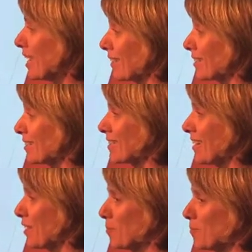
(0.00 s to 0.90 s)
next
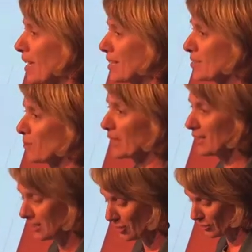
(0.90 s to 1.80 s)
um, as we
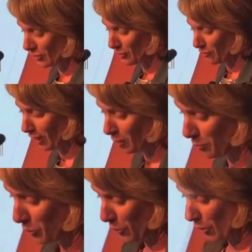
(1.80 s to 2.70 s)
continue to
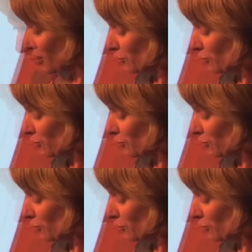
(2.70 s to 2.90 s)
develop the work.